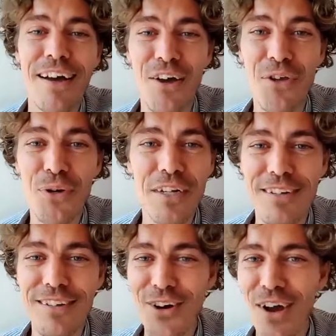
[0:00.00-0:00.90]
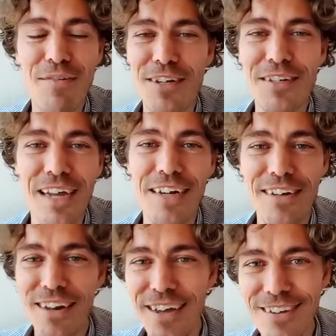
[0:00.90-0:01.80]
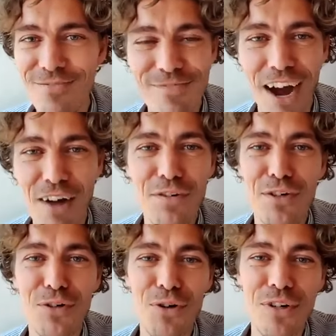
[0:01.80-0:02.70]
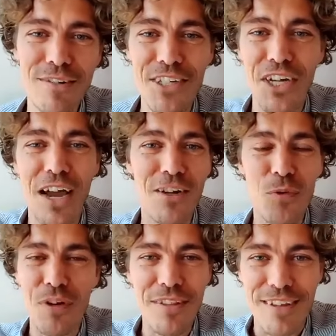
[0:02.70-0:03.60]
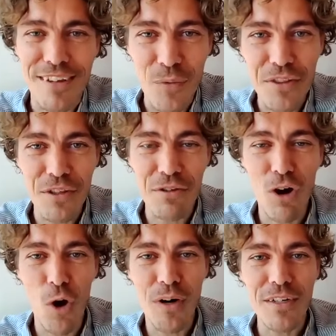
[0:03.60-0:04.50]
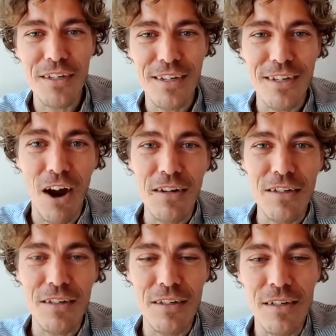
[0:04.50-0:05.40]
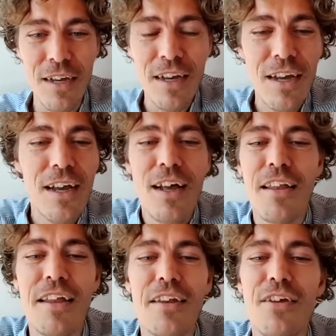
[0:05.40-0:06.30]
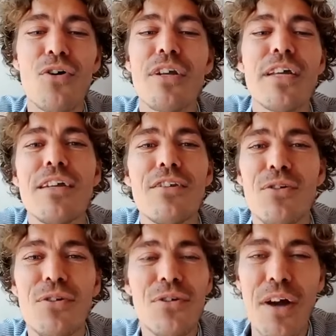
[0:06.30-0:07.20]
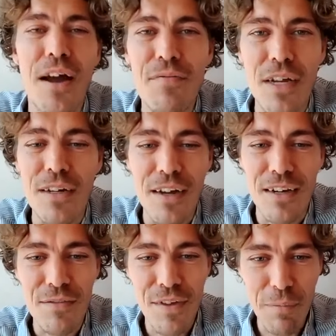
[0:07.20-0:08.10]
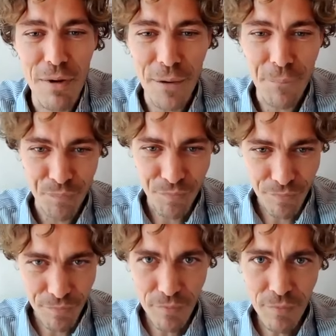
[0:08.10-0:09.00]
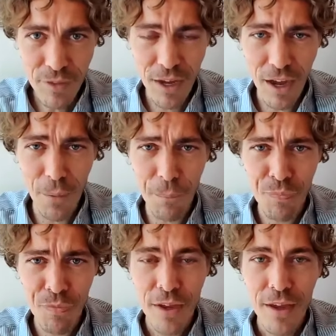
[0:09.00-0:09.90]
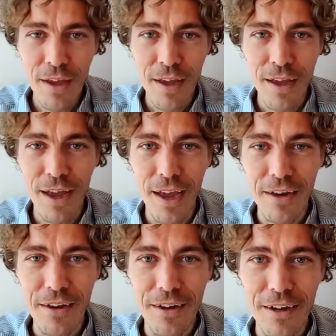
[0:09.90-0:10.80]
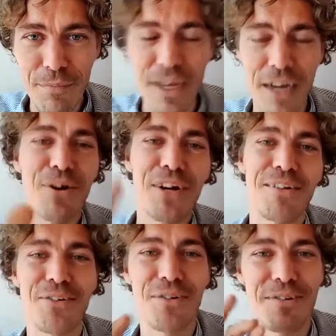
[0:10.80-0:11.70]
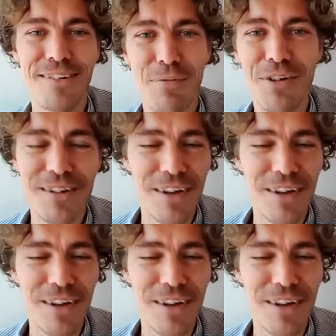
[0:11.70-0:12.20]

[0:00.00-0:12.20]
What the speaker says: you can, you know, have a Saturday afternoon chat with the growers and the artisans, then you don't need to have that kind of labeling. So that was,